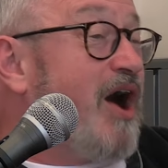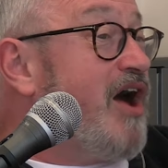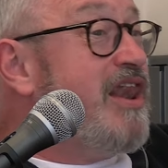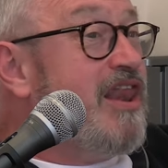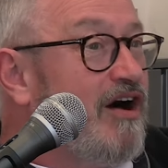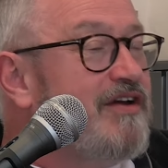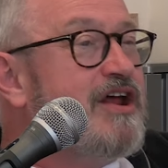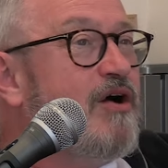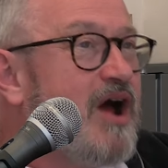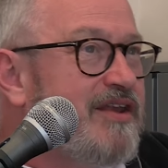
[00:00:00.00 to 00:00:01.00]
But I love
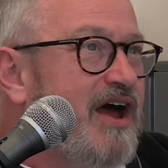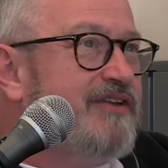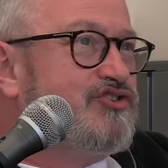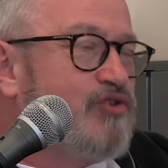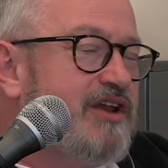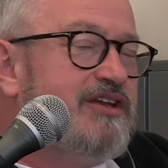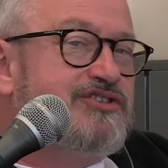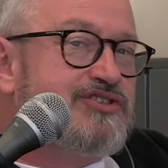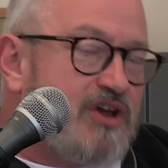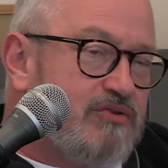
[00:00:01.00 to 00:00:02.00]
you know, and, and Trent
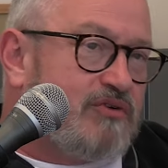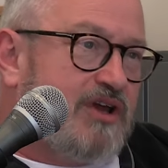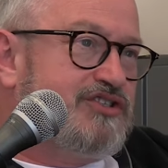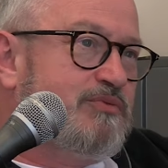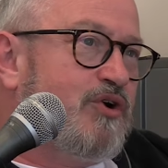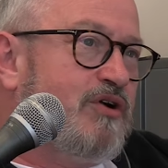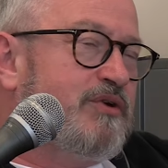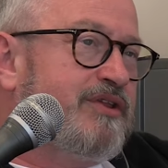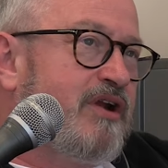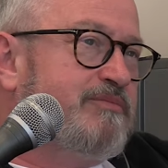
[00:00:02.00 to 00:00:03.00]
is so great to work
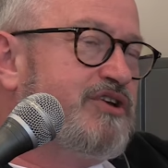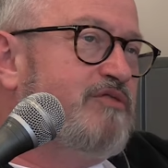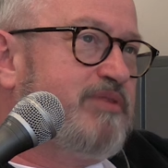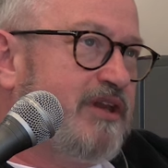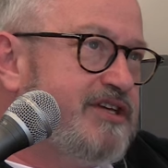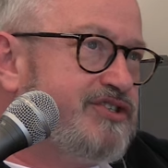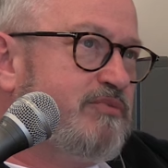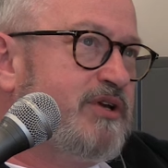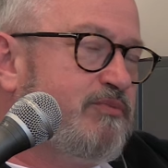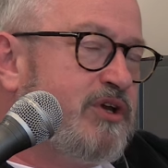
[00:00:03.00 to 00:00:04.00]
with, and I'm so pleased
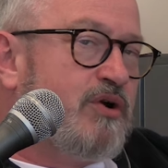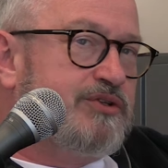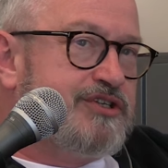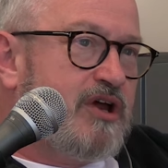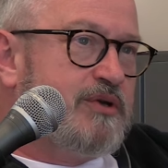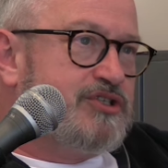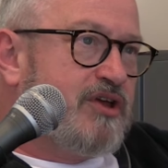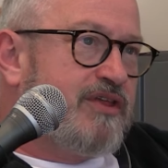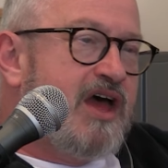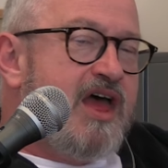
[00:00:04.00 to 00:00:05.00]
that we we got to know each
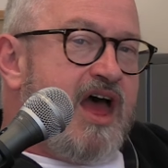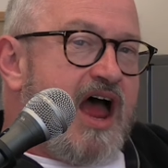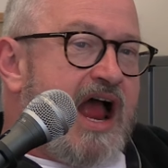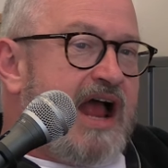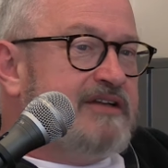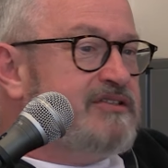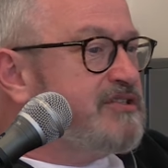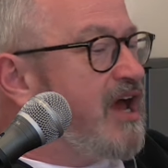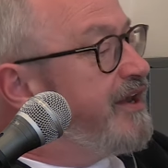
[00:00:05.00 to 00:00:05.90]
other, and